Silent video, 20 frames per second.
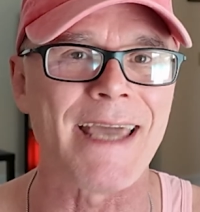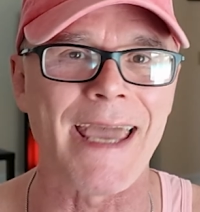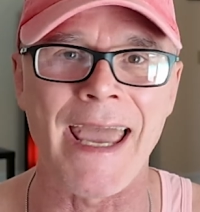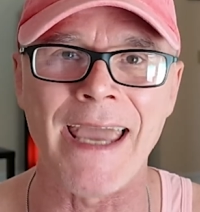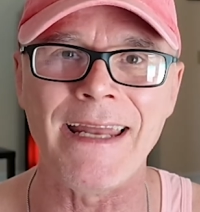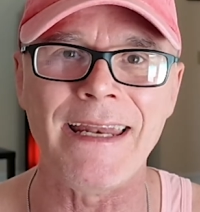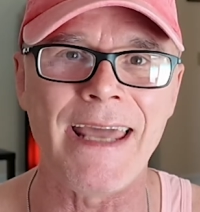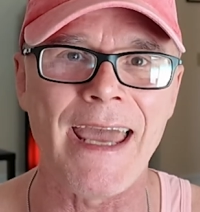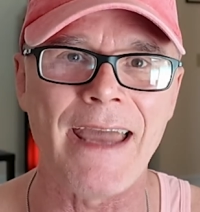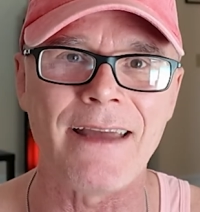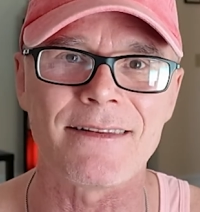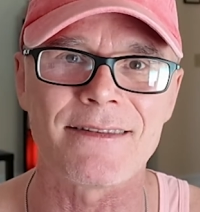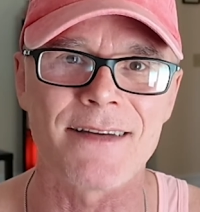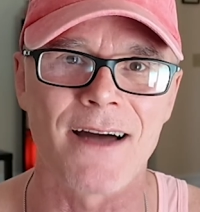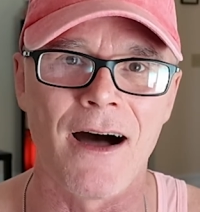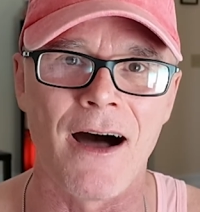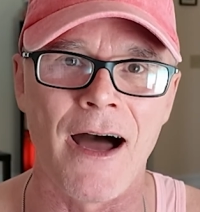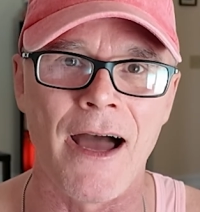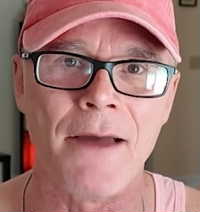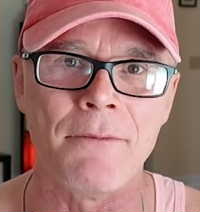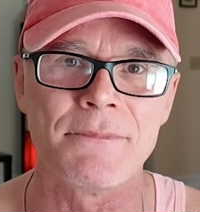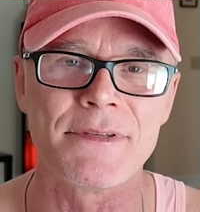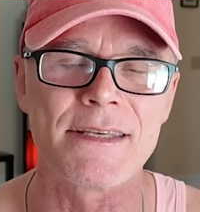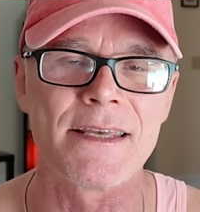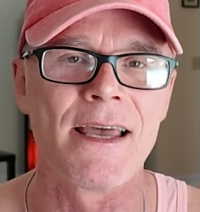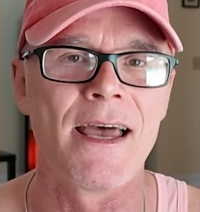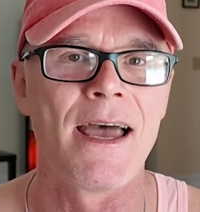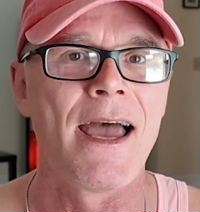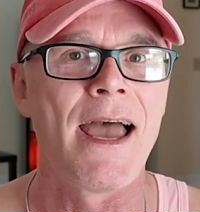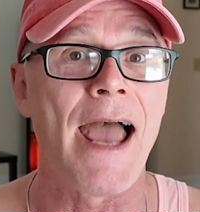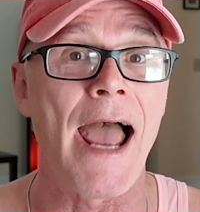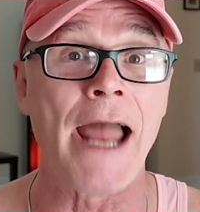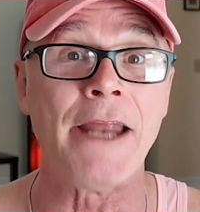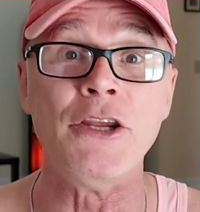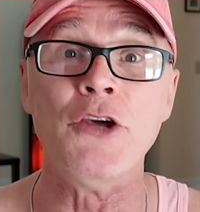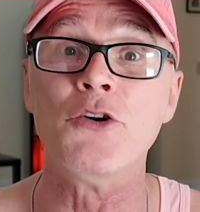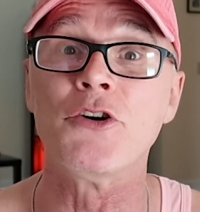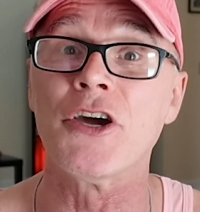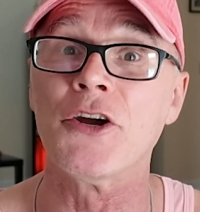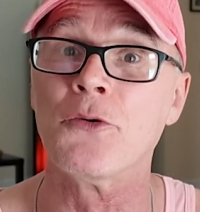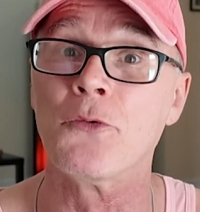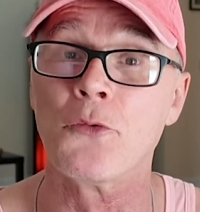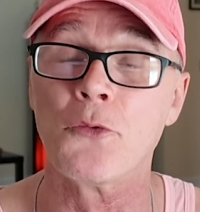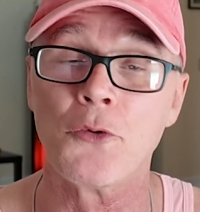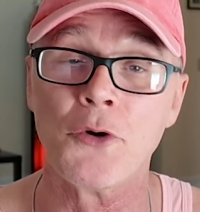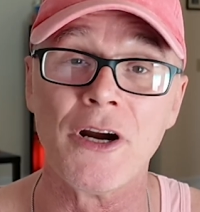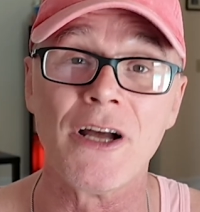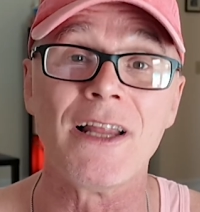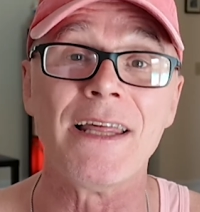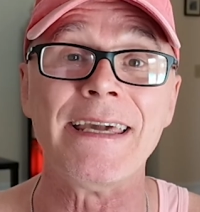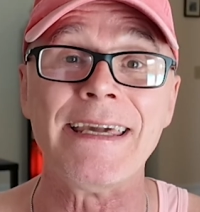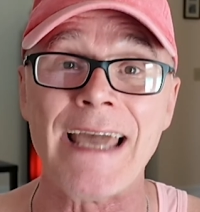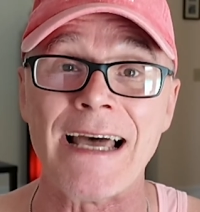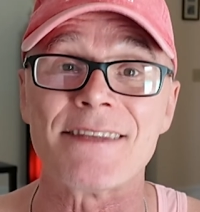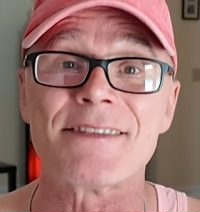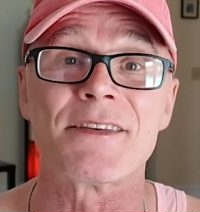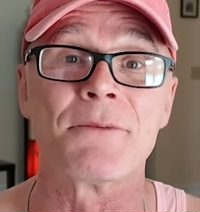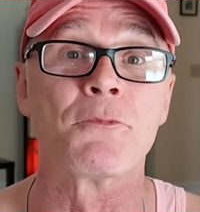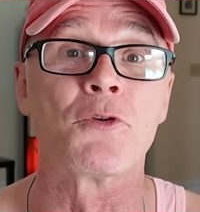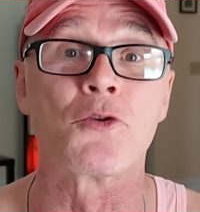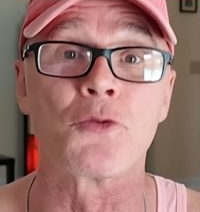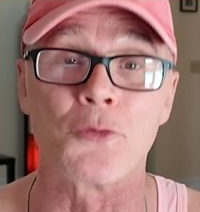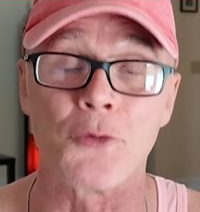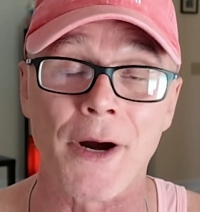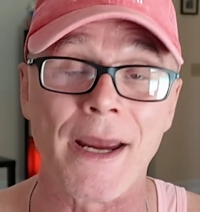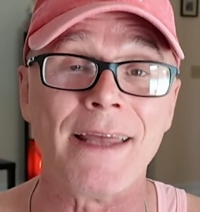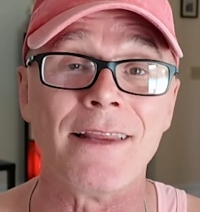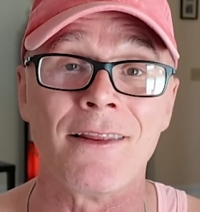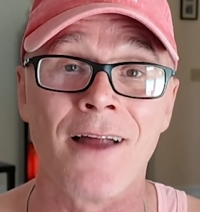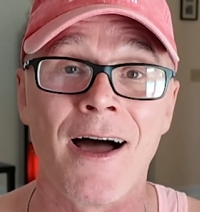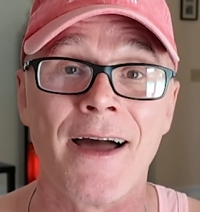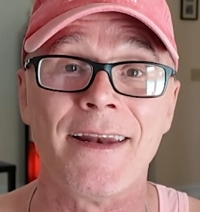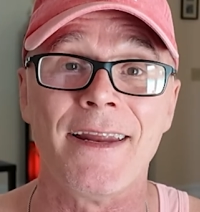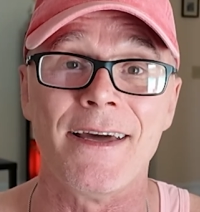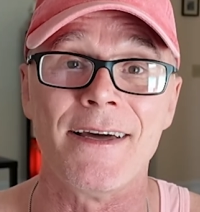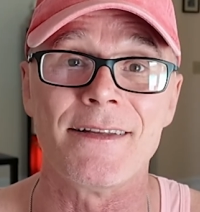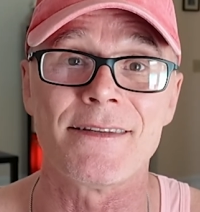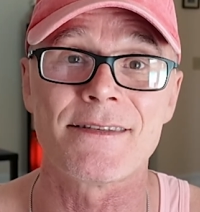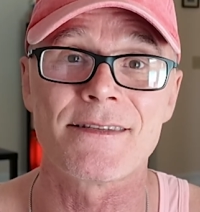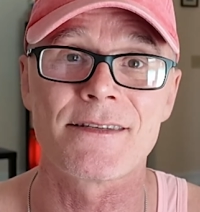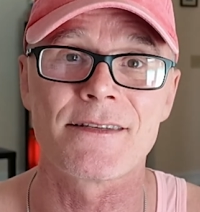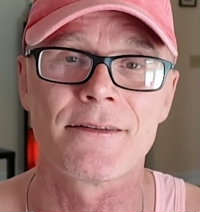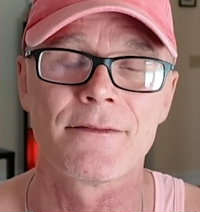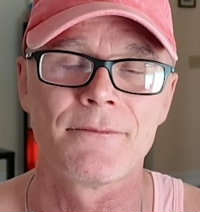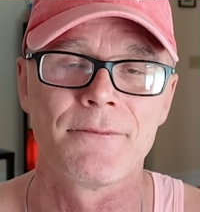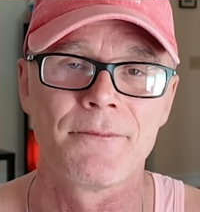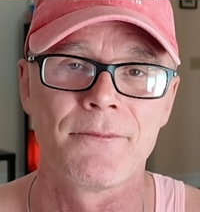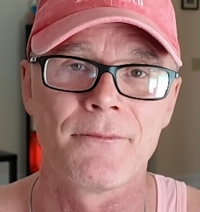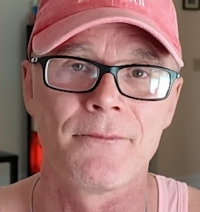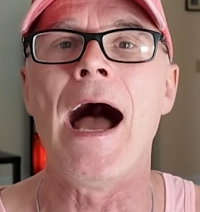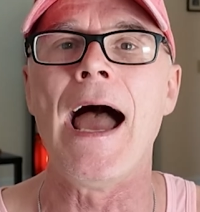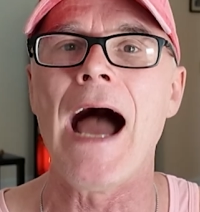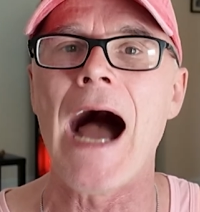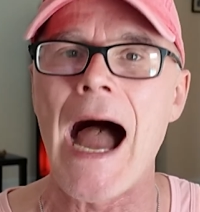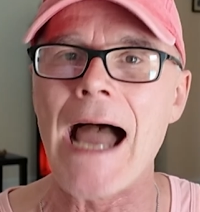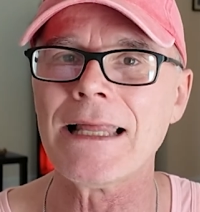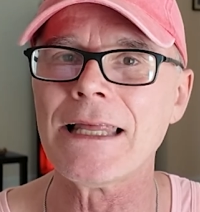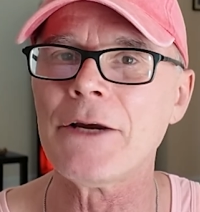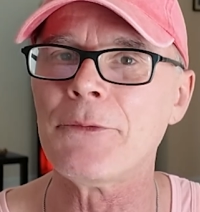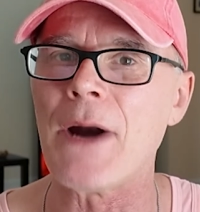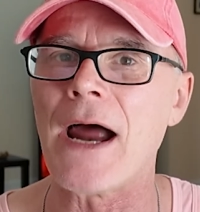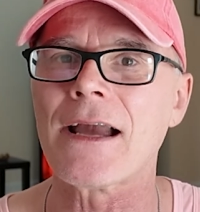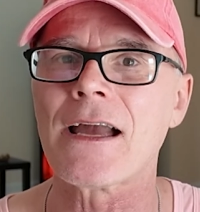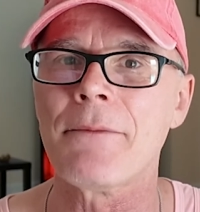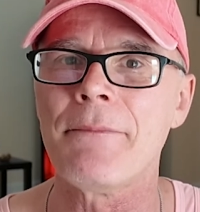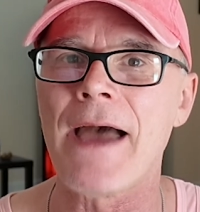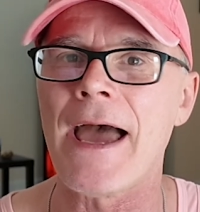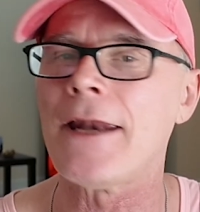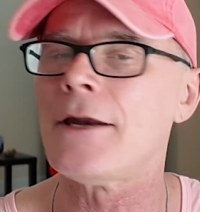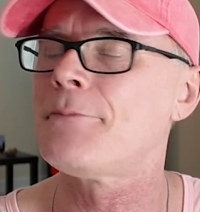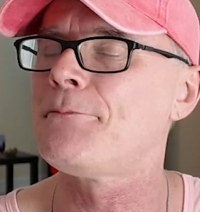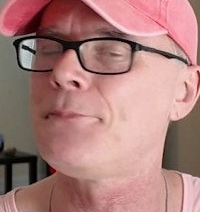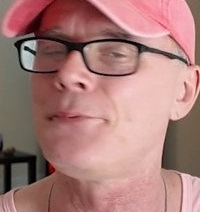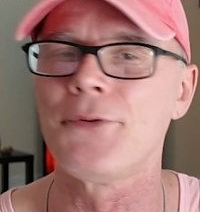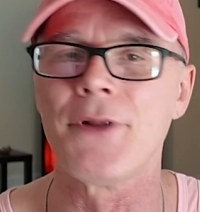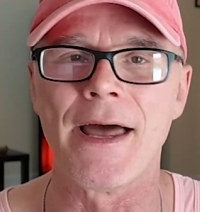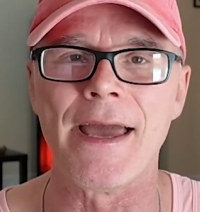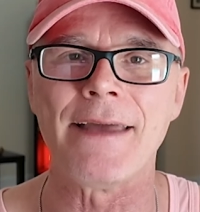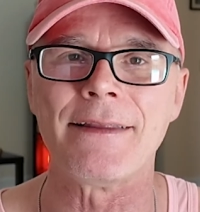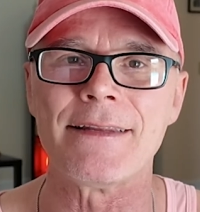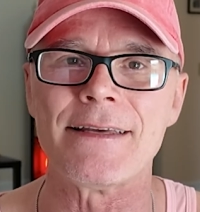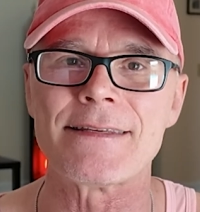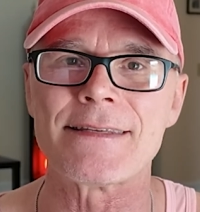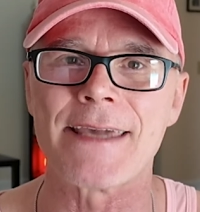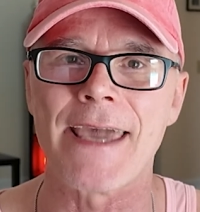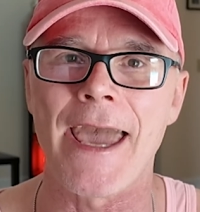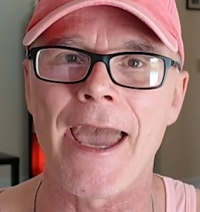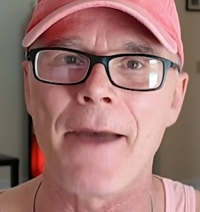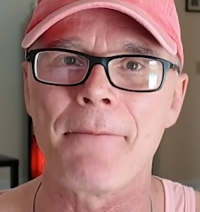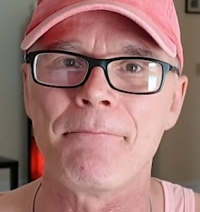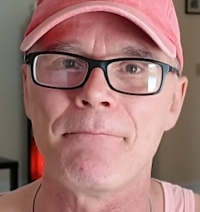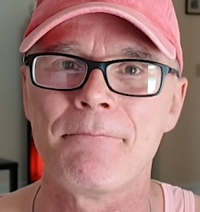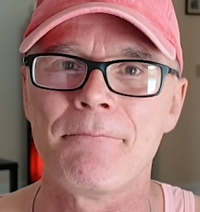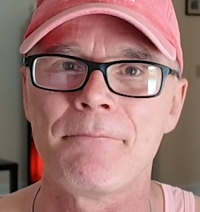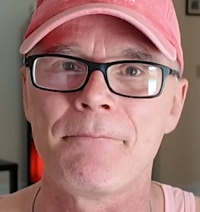to 88 times, and you can really get some great line hits. I highly recommend playing this game.